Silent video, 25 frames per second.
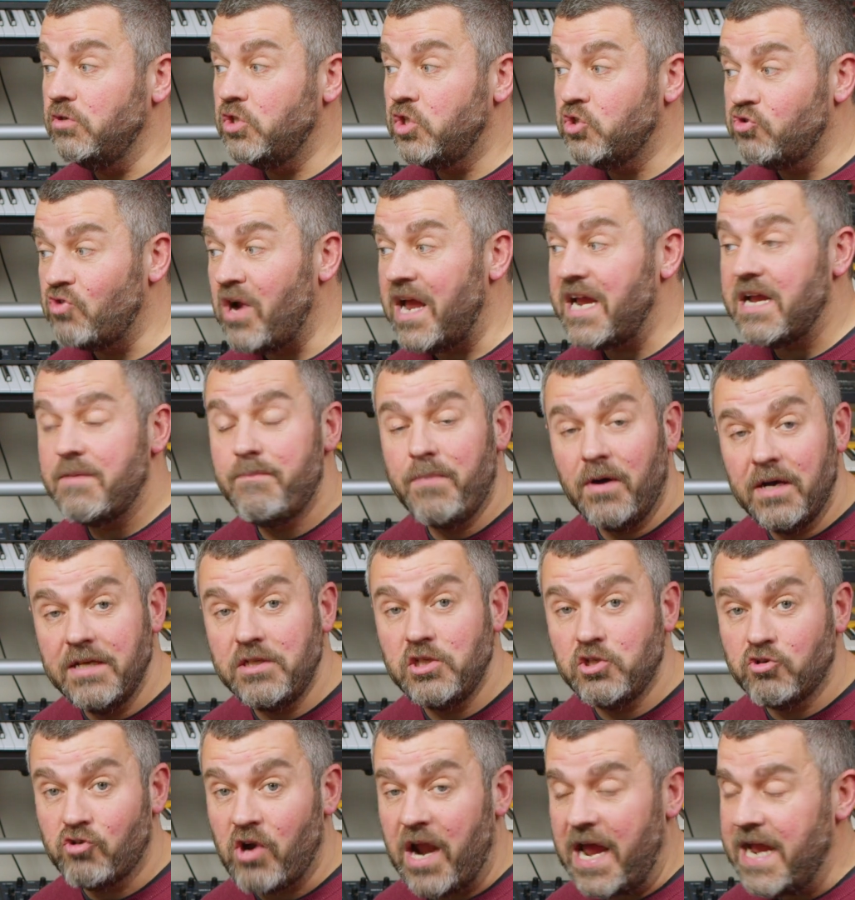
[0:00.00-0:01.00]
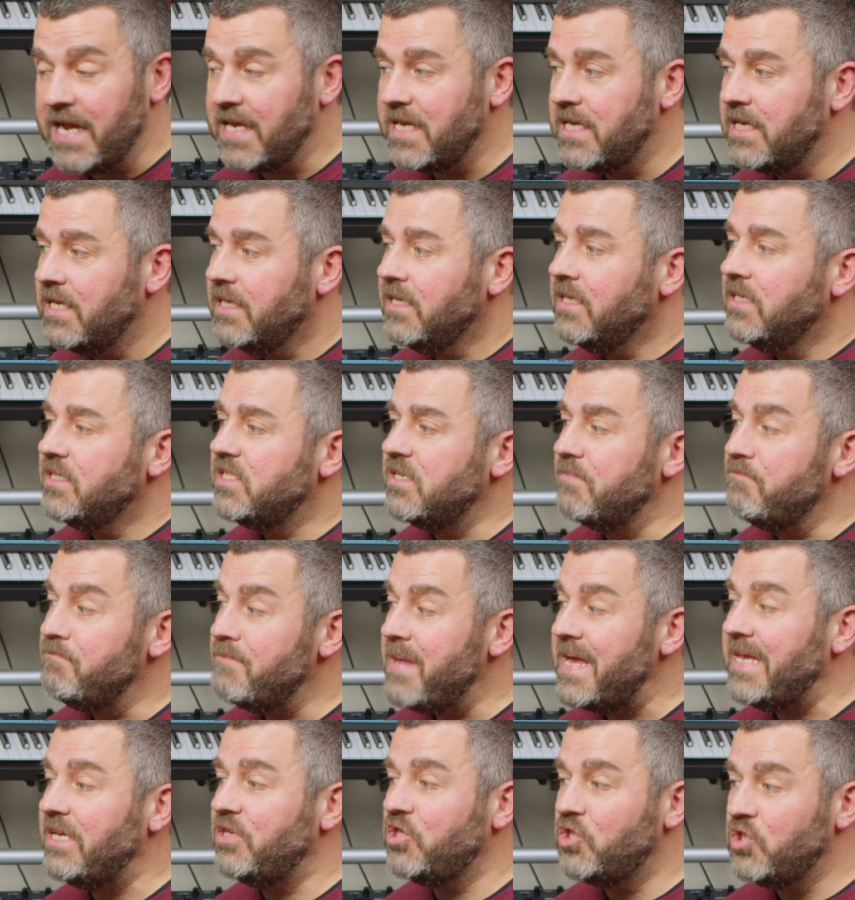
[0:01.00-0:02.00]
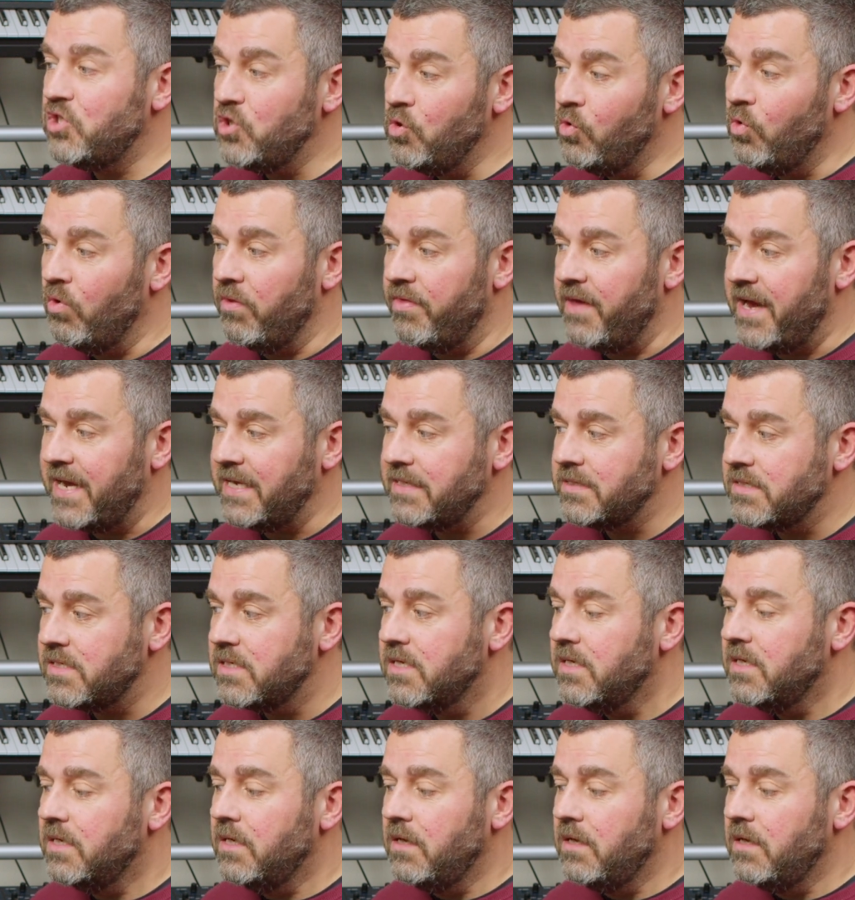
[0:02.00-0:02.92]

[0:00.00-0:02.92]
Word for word: track by track to make sure that